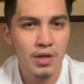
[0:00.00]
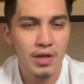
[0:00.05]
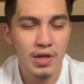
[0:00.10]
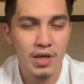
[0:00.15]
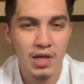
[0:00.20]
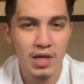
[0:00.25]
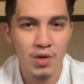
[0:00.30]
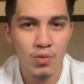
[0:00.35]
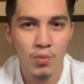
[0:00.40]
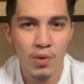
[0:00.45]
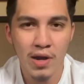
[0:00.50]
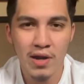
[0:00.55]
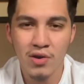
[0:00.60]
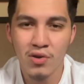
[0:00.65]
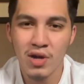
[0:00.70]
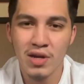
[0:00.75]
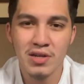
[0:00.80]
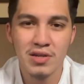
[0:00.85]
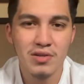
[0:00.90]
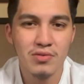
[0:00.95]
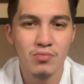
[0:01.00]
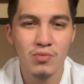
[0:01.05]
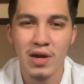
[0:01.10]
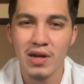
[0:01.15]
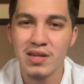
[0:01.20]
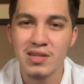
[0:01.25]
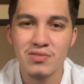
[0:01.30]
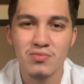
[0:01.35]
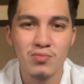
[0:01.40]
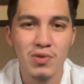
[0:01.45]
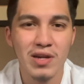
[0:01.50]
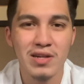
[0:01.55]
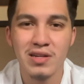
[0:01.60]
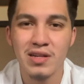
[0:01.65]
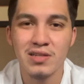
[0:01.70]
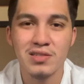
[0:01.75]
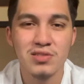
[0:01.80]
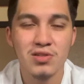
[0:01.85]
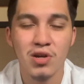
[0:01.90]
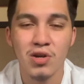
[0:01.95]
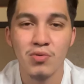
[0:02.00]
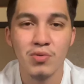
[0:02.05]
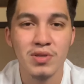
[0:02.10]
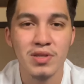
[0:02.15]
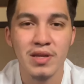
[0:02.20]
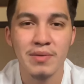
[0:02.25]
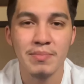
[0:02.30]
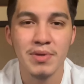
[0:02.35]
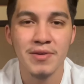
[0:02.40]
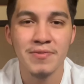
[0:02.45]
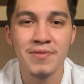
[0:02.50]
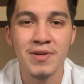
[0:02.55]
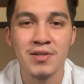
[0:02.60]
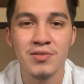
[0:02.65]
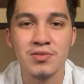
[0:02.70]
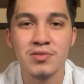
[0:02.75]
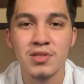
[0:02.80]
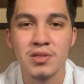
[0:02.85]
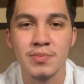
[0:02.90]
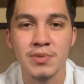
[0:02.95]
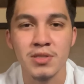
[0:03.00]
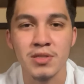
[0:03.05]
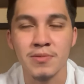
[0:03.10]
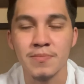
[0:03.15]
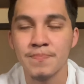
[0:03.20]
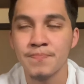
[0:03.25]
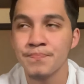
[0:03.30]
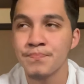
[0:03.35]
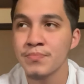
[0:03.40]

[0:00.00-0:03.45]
and why not why why not start with the NBA Finals coming up?